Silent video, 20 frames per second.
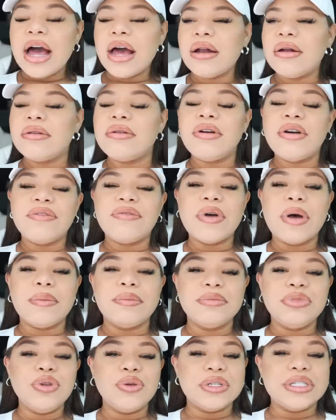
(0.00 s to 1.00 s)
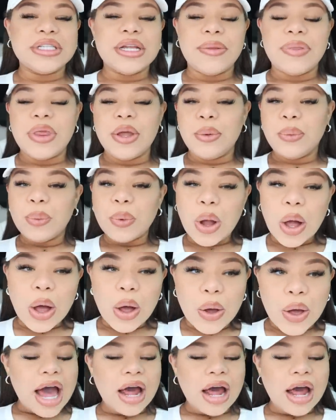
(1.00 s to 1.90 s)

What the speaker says: I don't know if I'm doing something wrong.